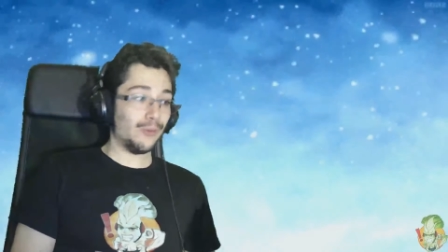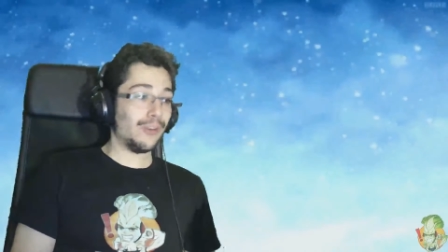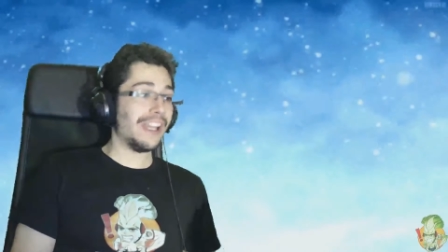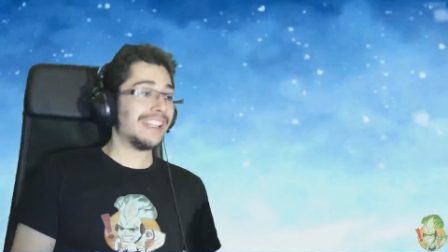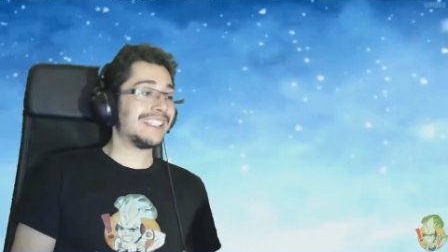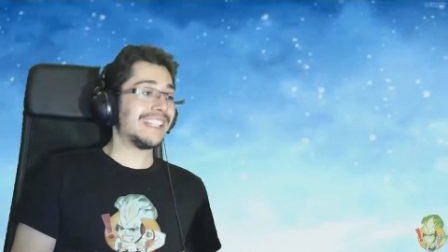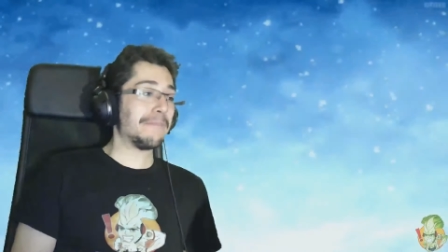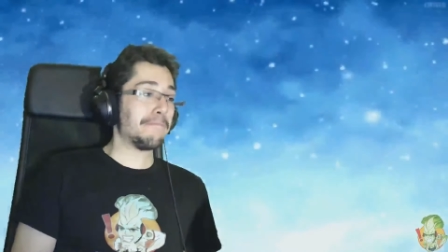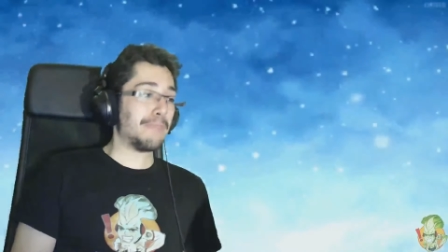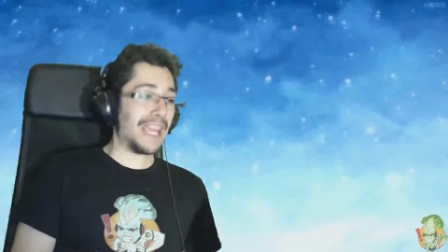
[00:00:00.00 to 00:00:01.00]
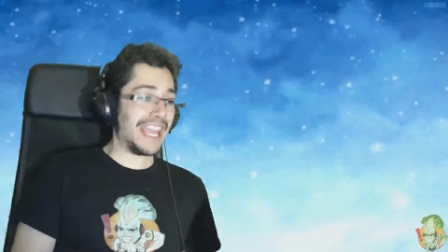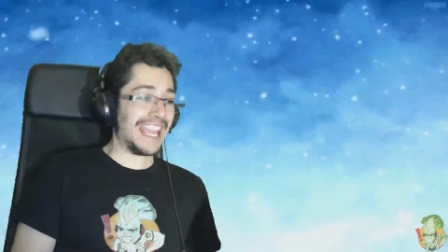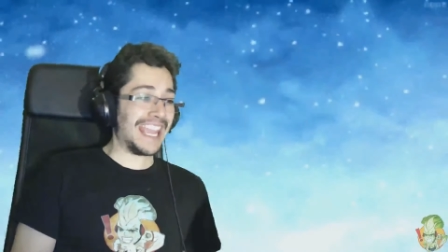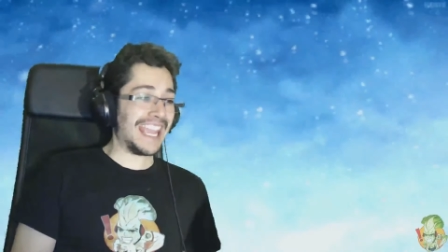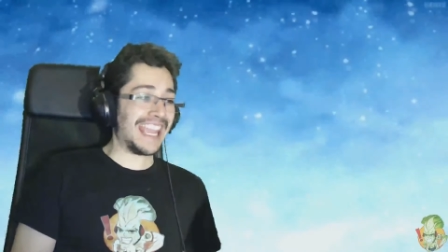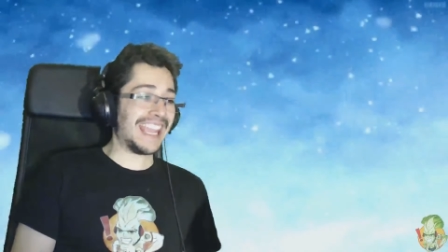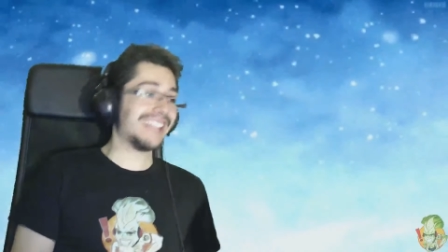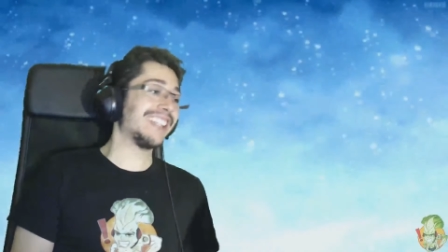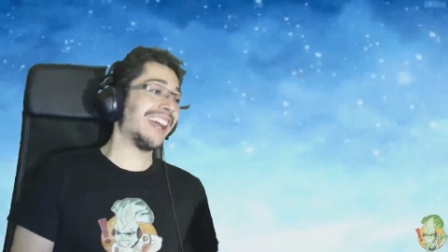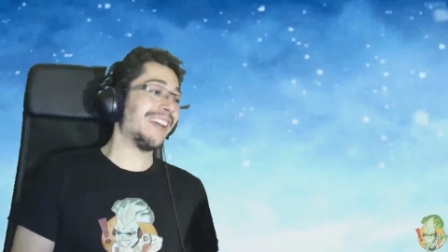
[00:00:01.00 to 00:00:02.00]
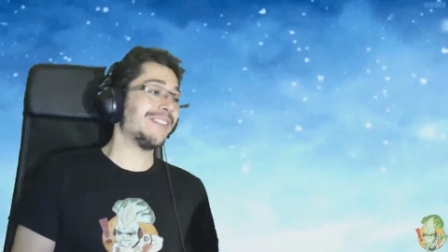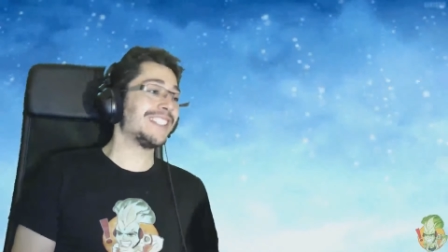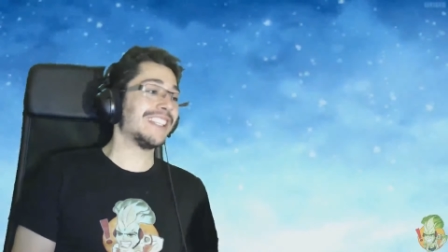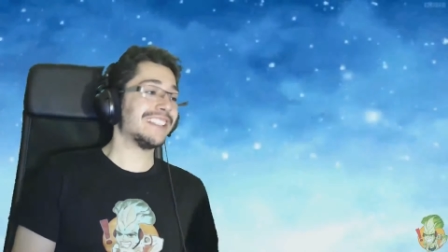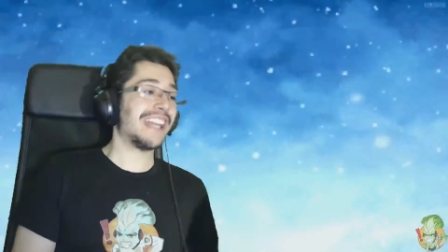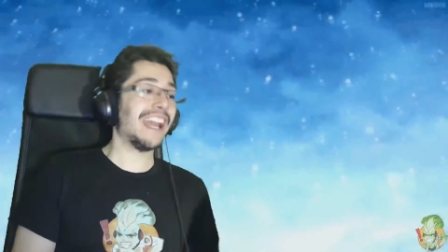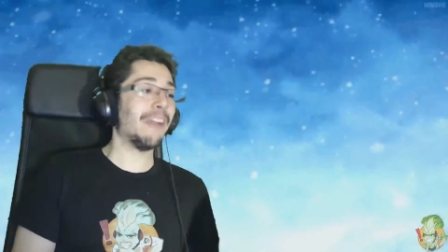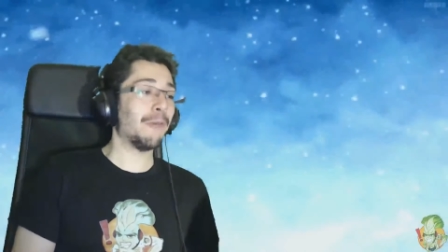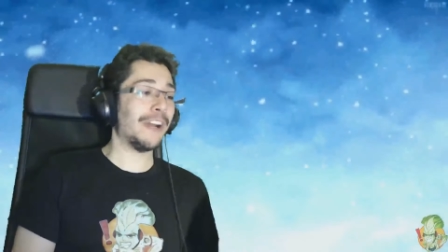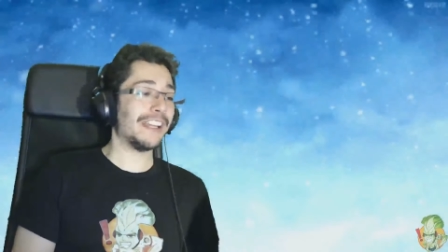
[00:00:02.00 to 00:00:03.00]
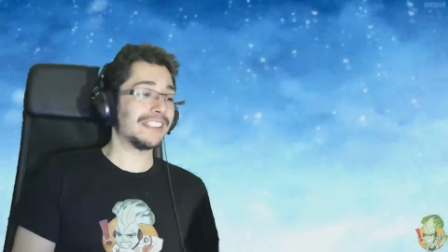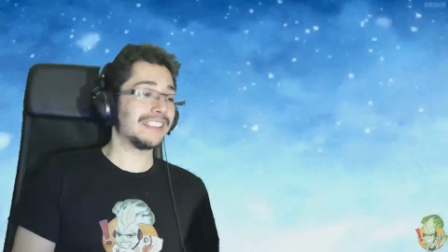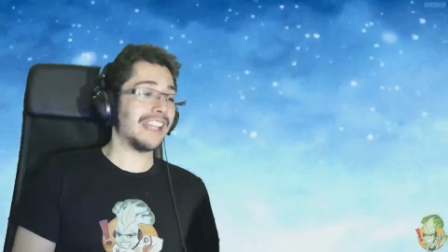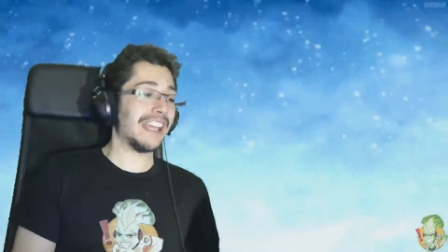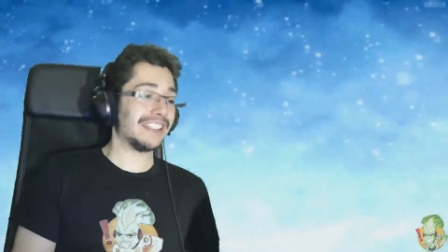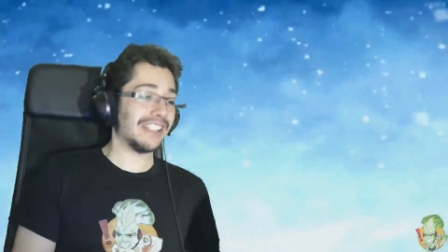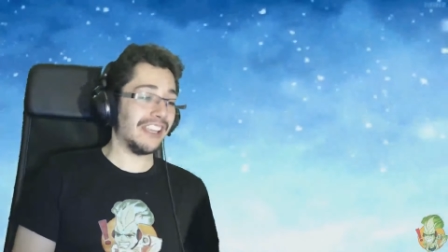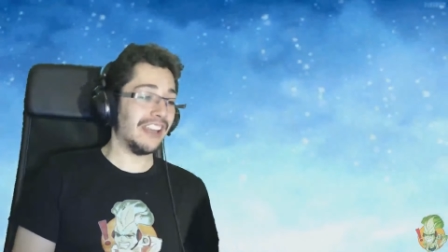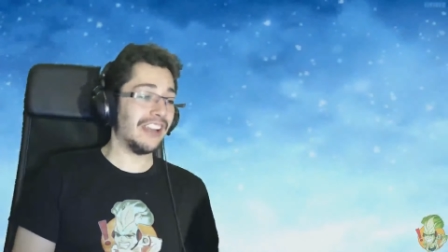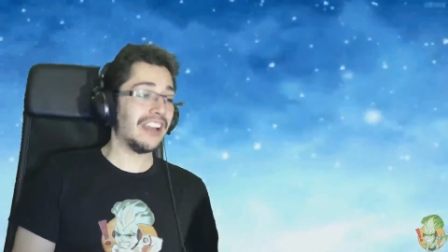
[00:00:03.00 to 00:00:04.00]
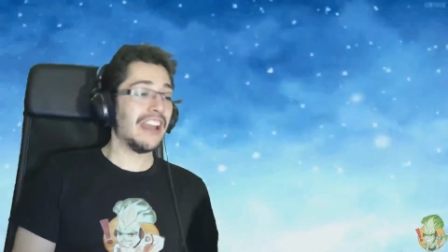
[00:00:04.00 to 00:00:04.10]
It's a big time since I was last here,